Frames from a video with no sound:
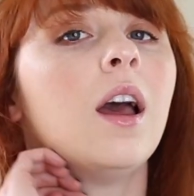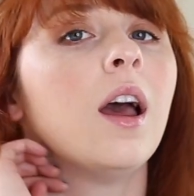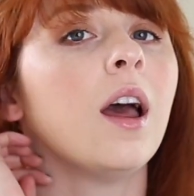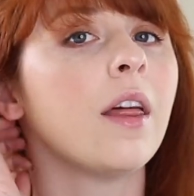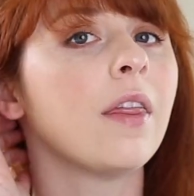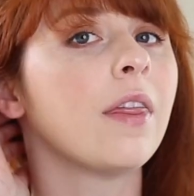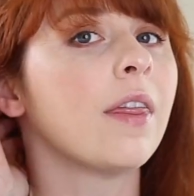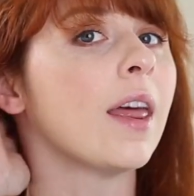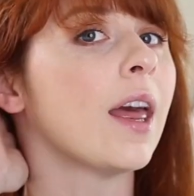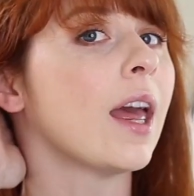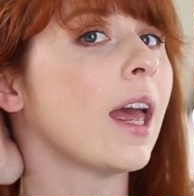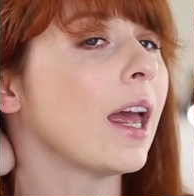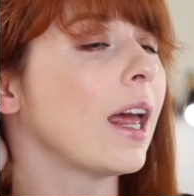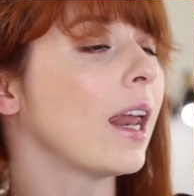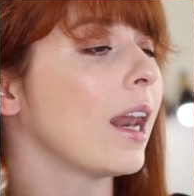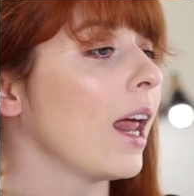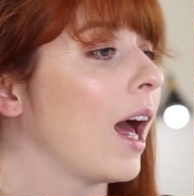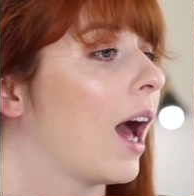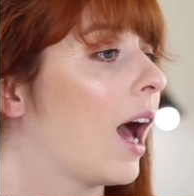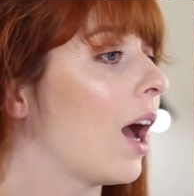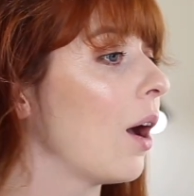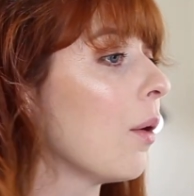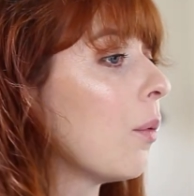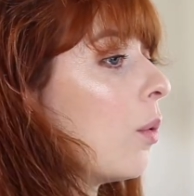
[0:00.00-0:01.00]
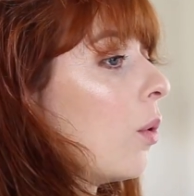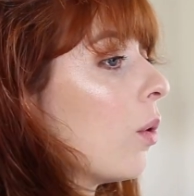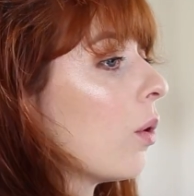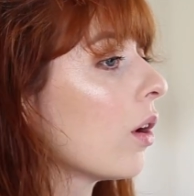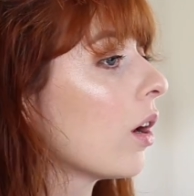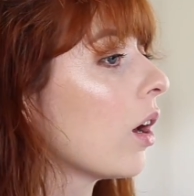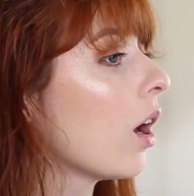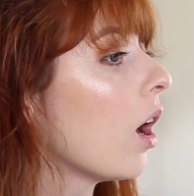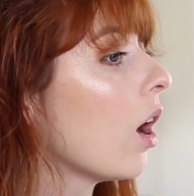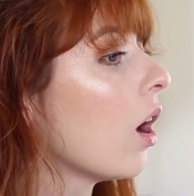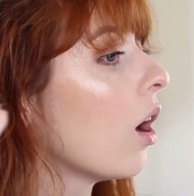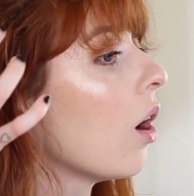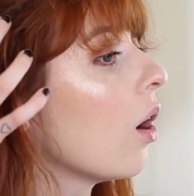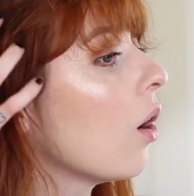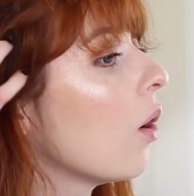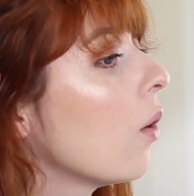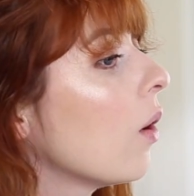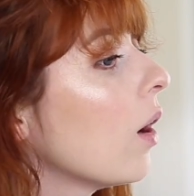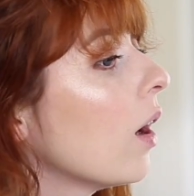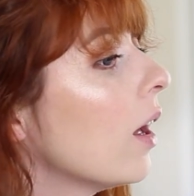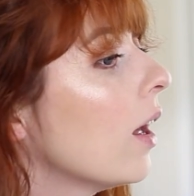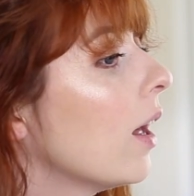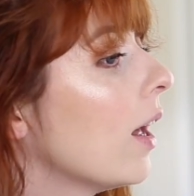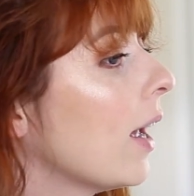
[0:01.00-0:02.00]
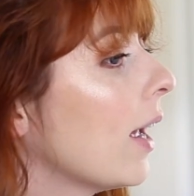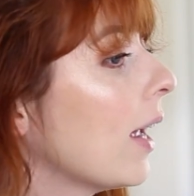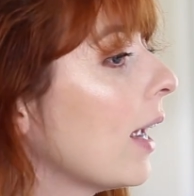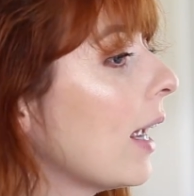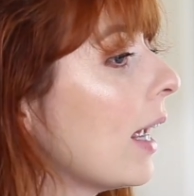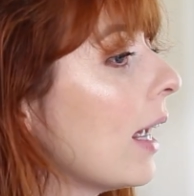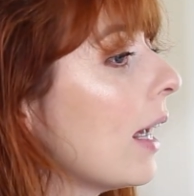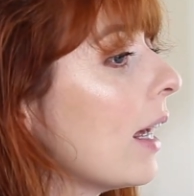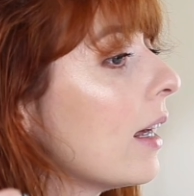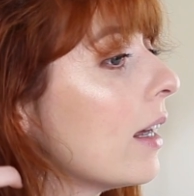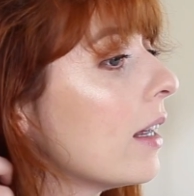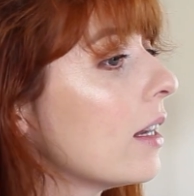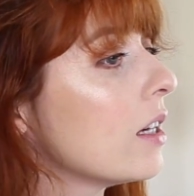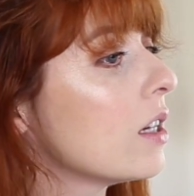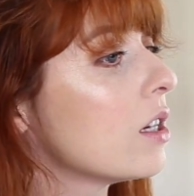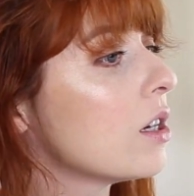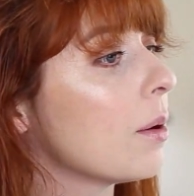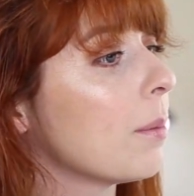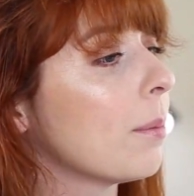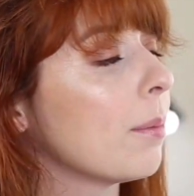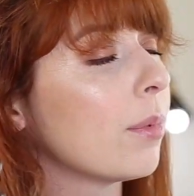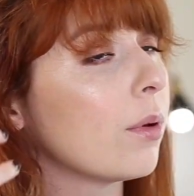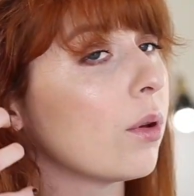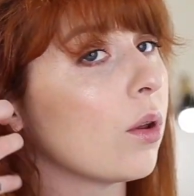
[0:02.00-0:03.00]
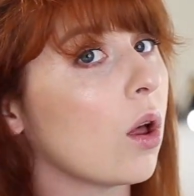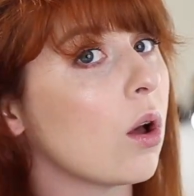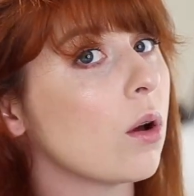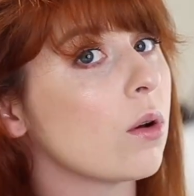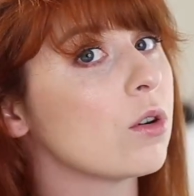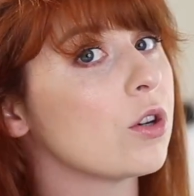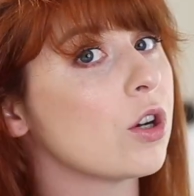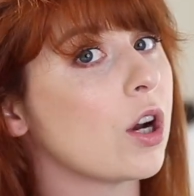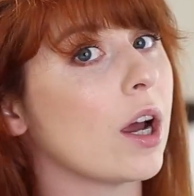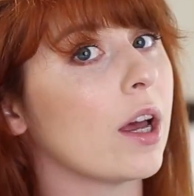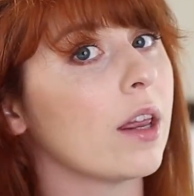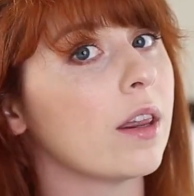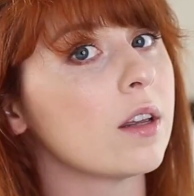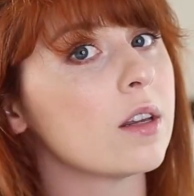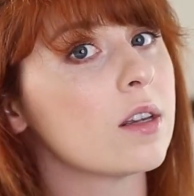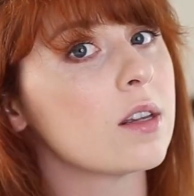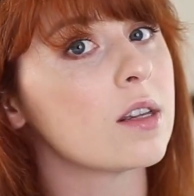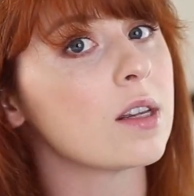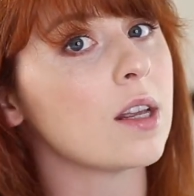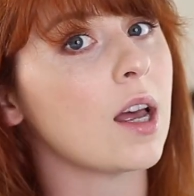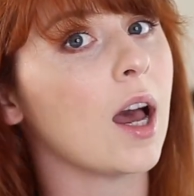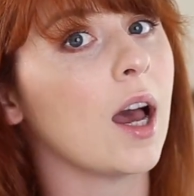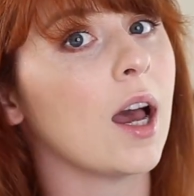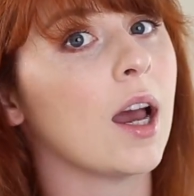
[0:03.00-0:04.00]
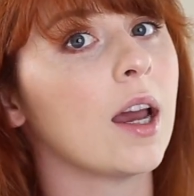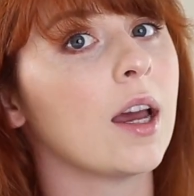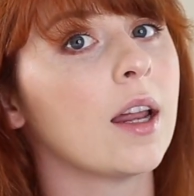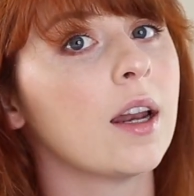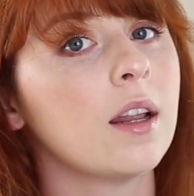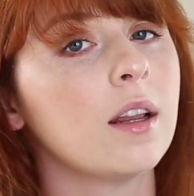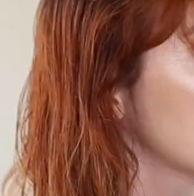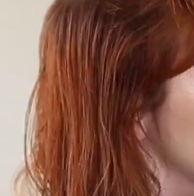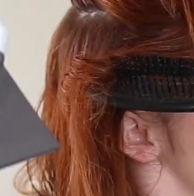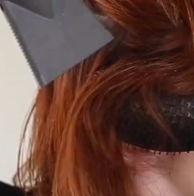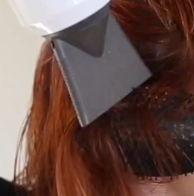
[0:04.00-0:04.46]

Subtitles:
And then I will go and blow dry this side.